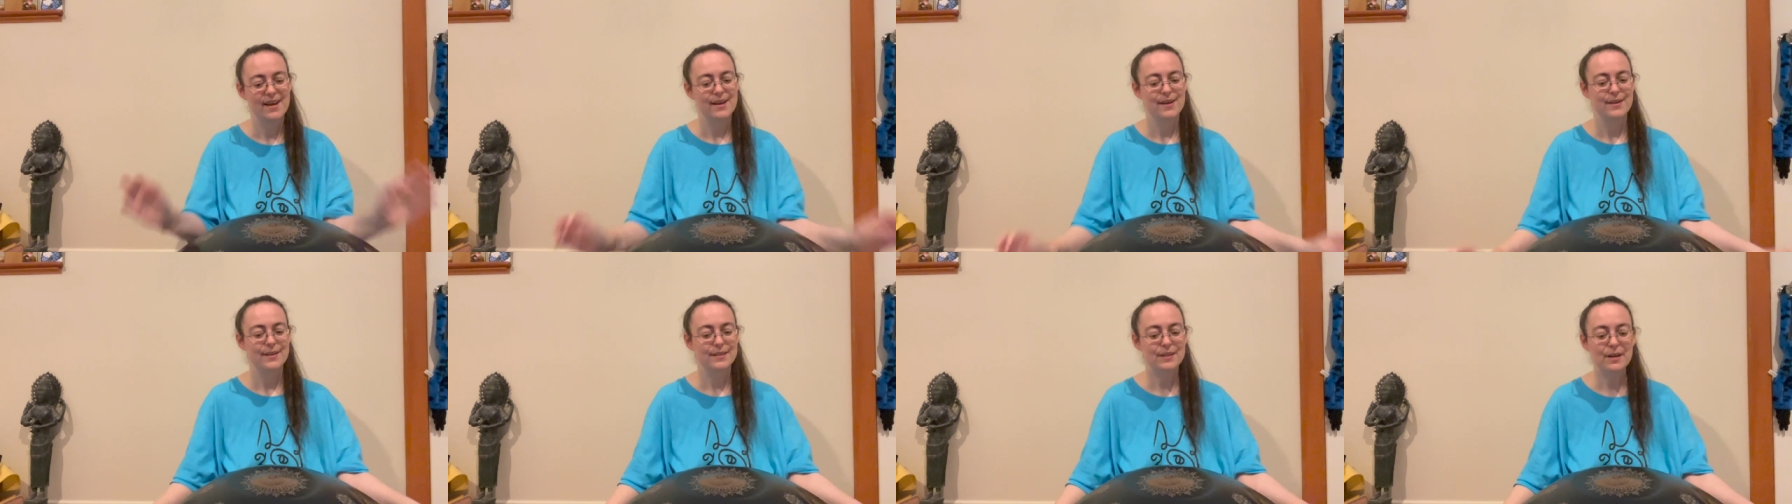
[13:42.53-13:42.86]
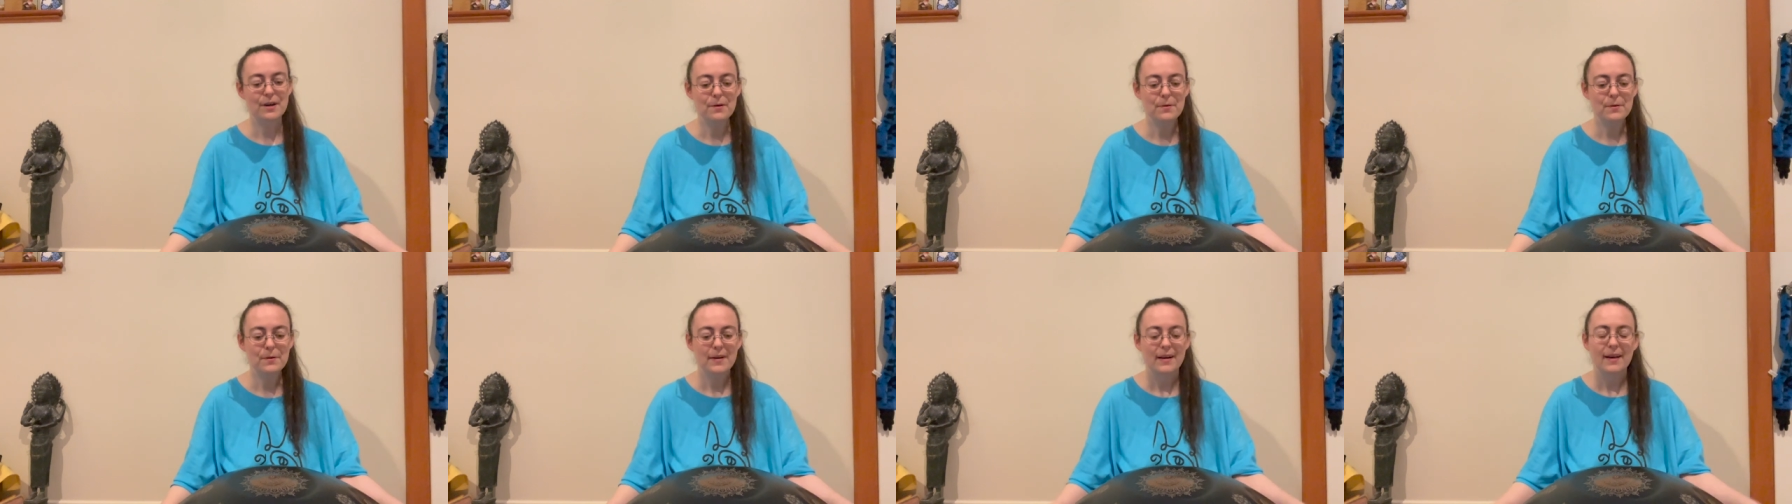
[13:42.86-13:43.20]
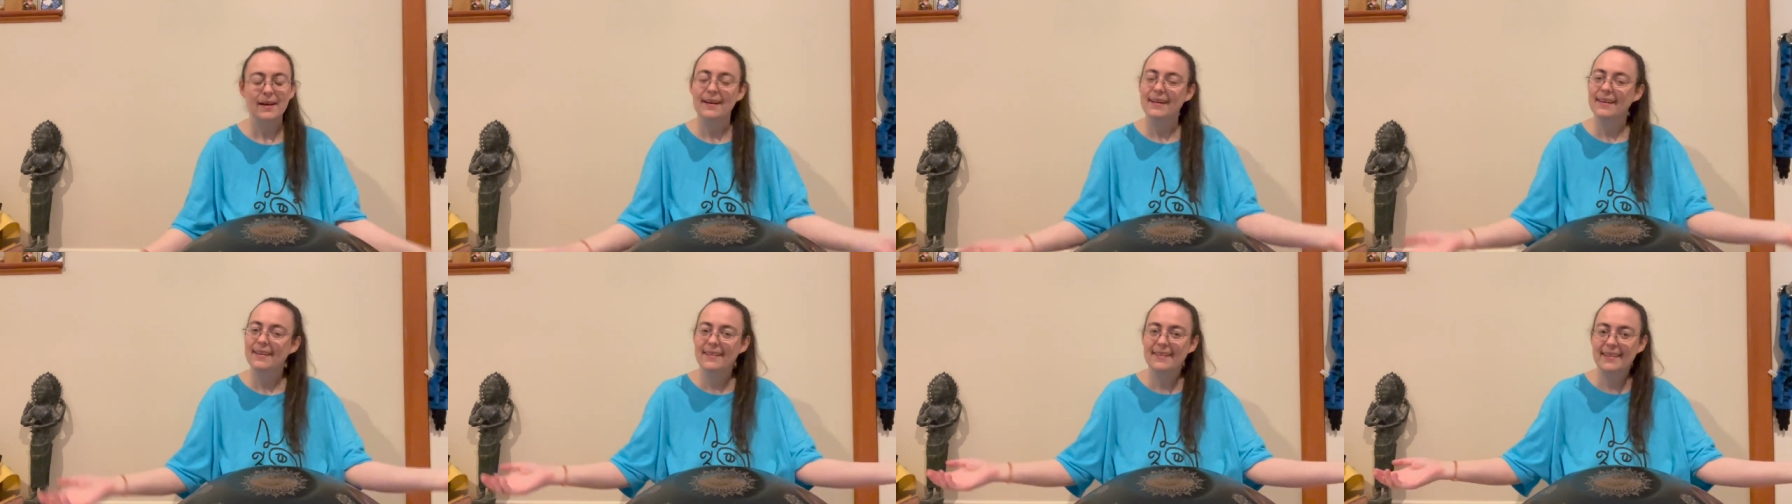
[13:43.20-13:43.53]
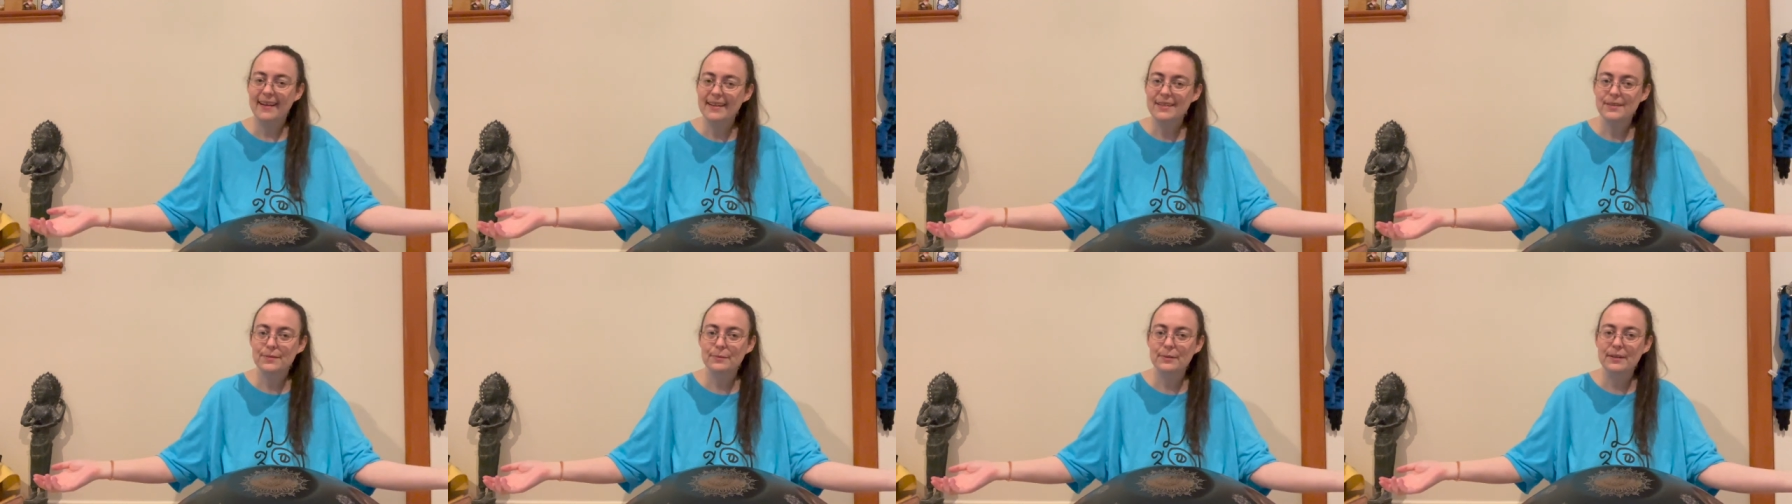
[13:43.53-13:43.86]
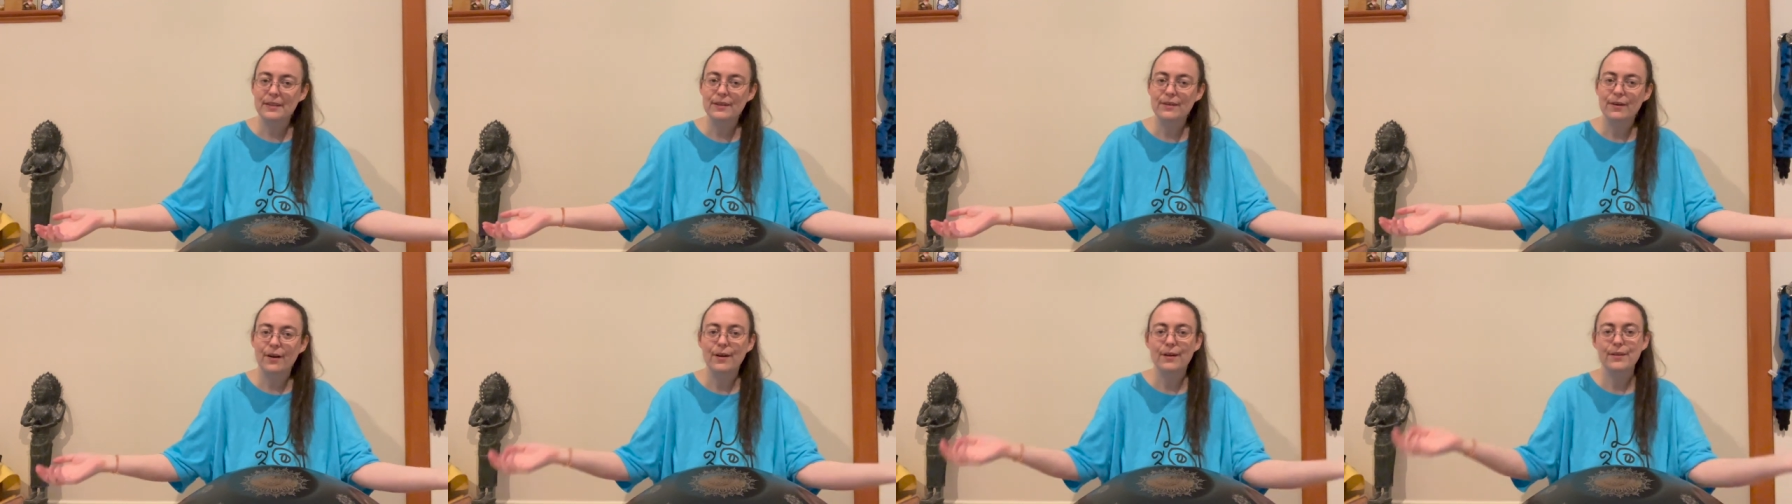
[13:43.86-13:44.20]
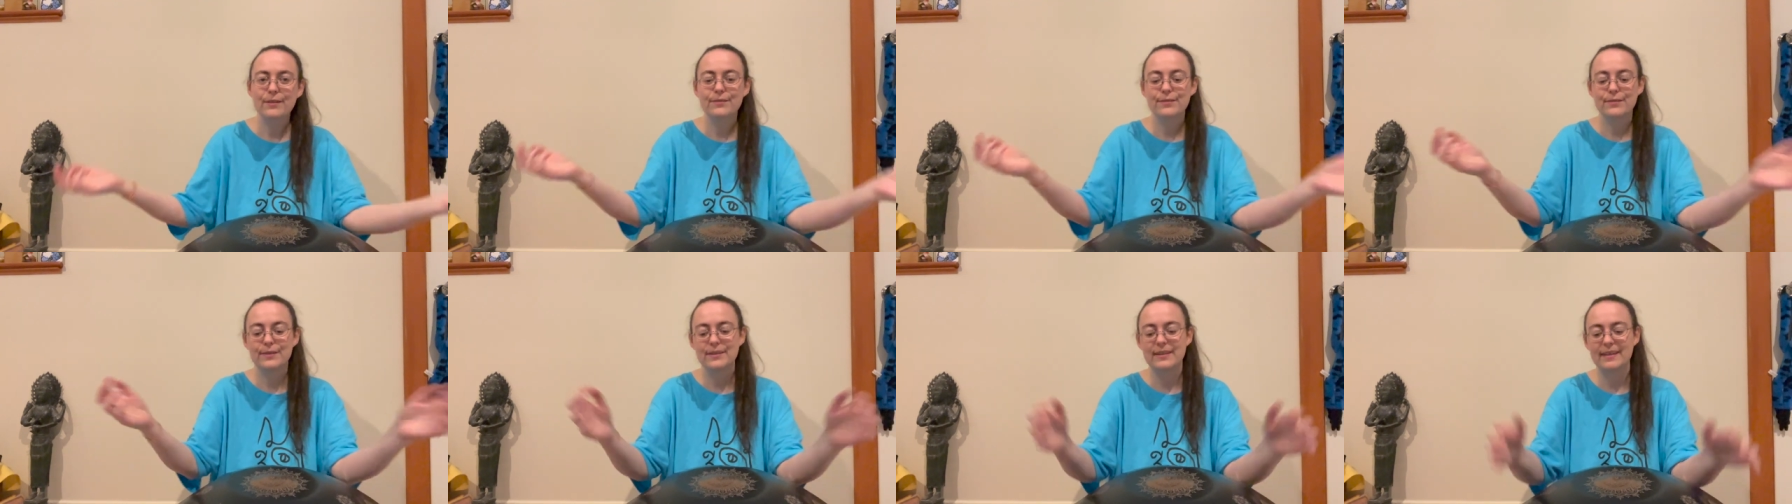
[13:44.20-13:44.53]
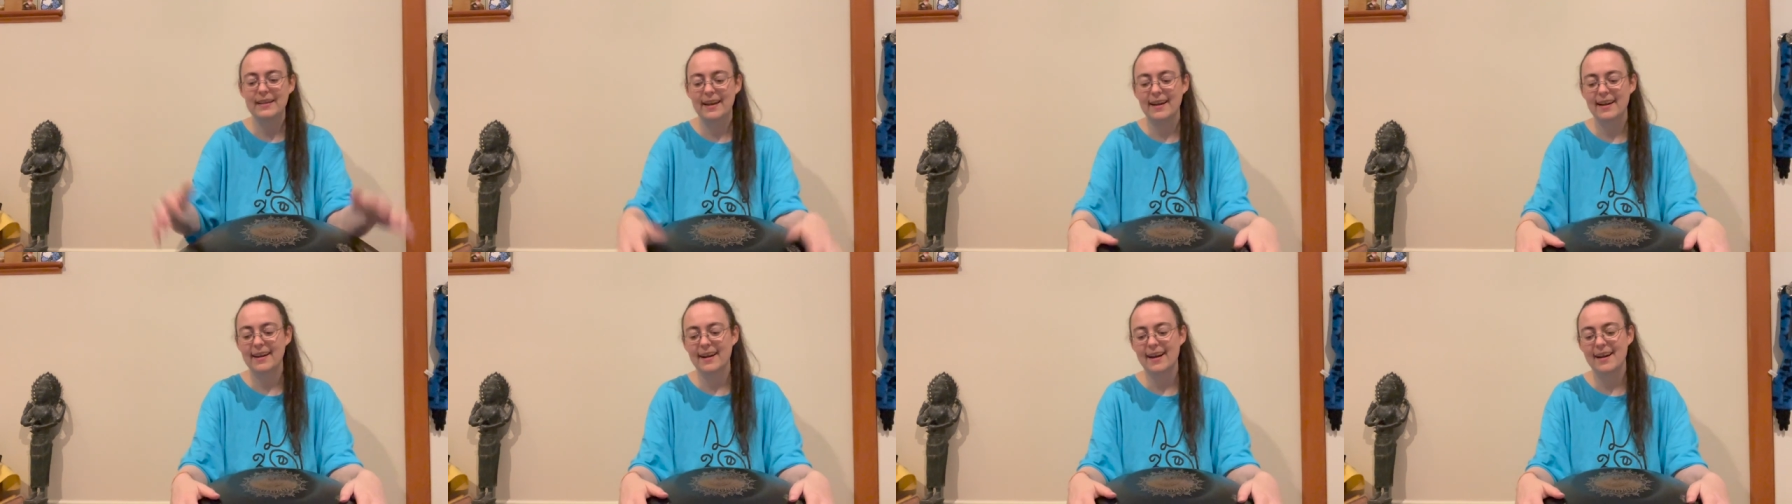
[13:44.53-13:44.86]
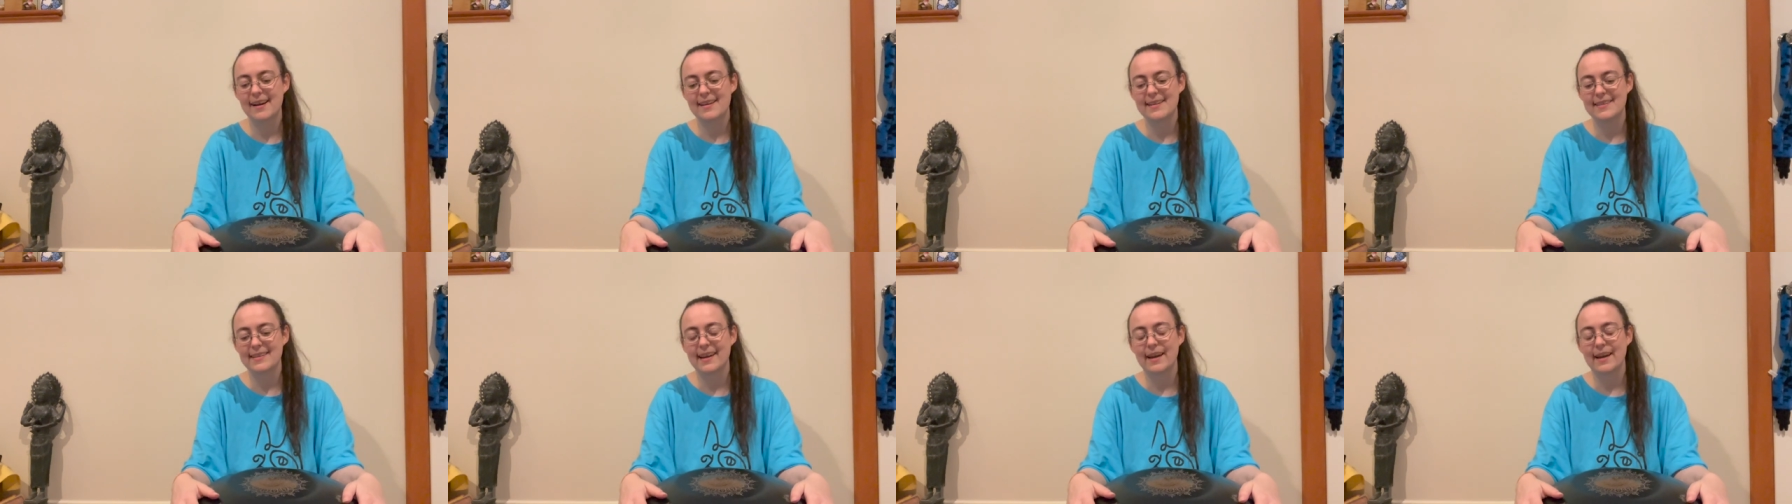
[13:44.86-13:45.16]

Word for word: So that's really all for today, guys.